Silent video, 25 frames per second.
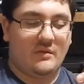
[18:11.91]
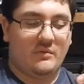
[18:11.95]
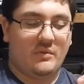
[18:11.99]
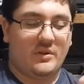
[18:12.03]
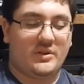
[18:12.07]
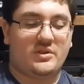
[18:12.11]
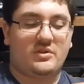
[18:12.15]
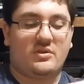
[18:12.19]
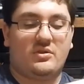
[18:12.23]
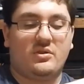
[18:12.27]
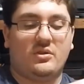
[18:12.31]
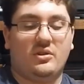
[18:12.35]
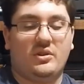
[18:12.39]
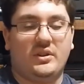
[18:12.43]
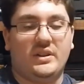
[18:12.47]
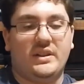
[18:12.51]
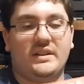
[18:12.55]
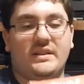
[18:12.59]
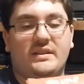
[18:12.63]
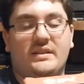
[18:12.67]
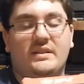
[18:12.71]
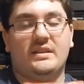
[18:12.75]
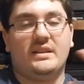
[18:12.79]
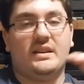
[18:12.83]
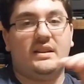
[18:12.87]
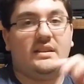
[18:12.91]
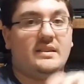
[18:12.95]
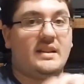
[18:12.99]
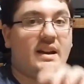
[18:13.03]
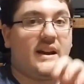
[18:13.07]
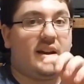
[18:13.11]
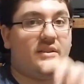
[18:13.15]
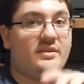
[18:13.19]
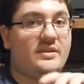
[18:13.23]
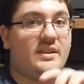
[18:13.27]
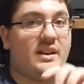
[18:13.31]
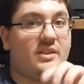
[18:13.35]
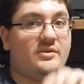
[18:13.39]
What's cool is the
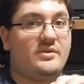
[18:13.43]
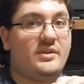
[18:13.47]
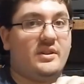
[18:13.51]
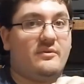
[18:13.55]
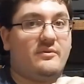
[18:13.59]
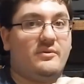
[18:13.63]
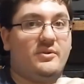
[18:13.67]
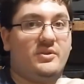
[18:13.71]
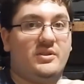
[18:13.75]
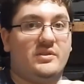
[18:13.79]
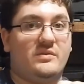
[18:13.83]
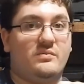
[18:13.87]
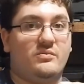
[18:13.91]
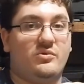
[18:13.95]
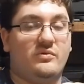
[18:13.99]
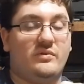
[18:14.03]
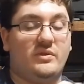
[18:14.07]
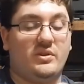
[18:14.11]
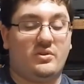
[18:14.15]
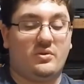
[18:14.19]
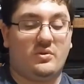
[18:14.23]
entire soundtrack for this movie,